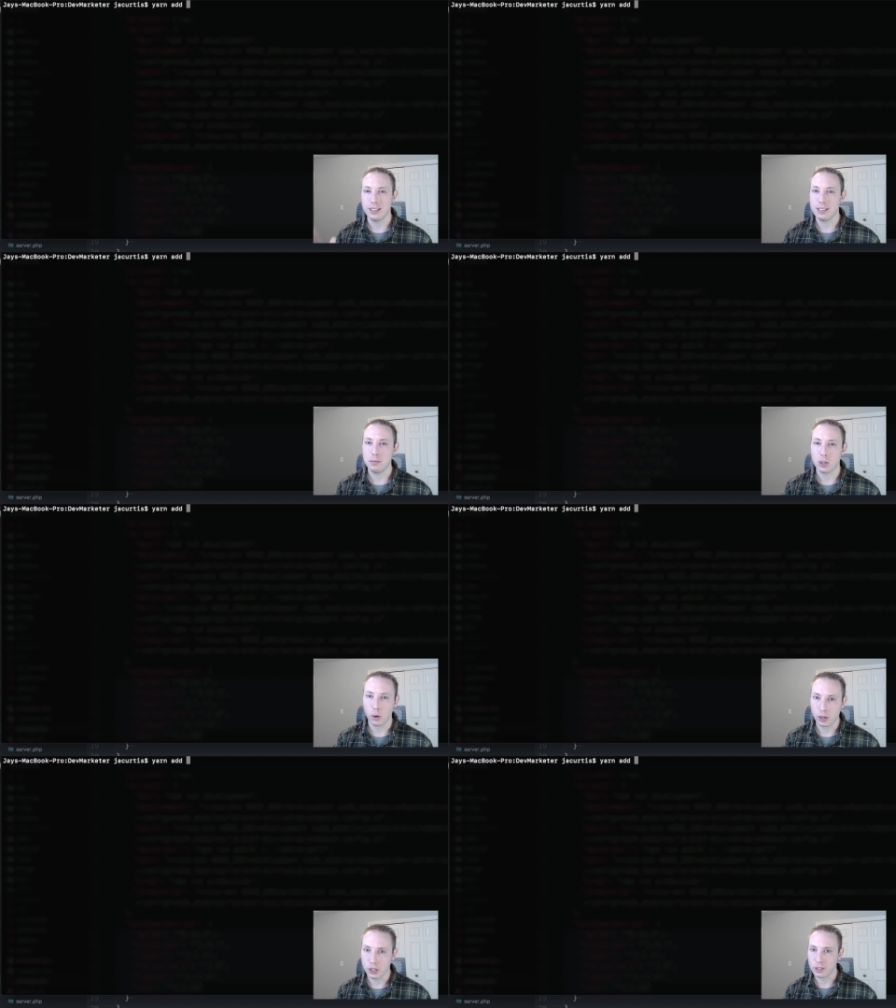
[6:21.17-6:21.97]
It seems to
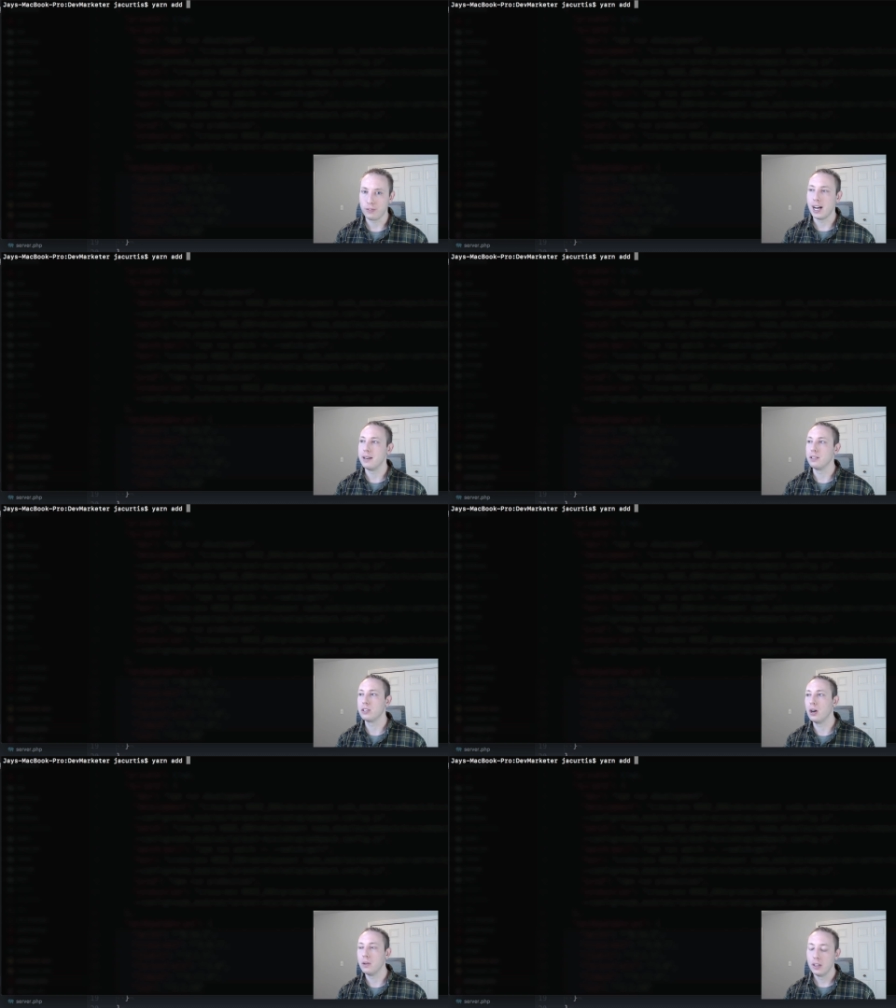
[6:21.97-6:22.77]
work just fine.
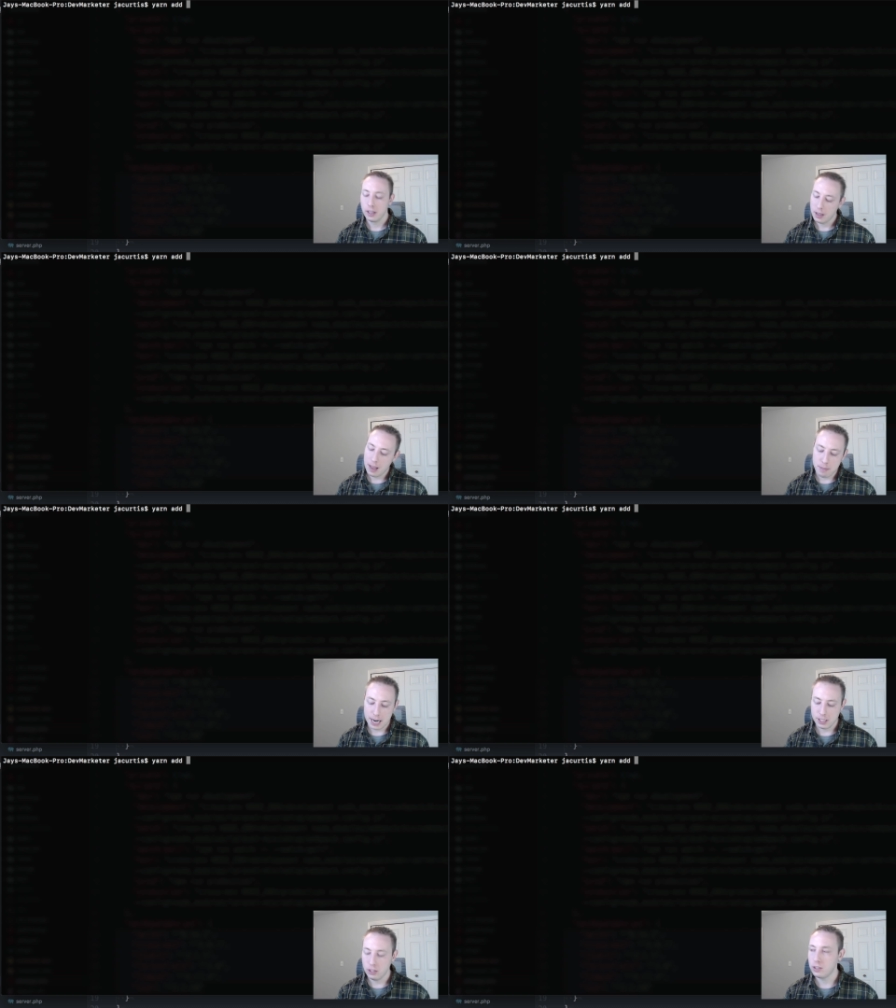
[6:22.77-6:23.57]
So I'm
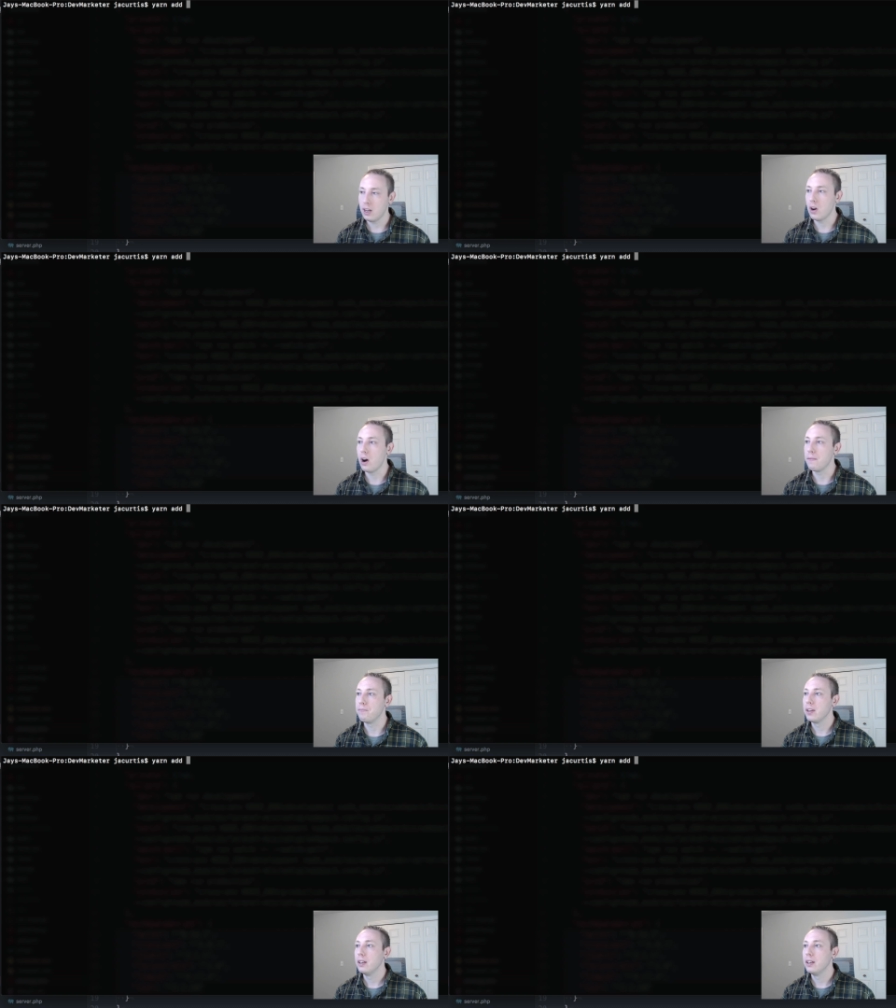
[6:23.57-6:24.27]
back to using Yarn.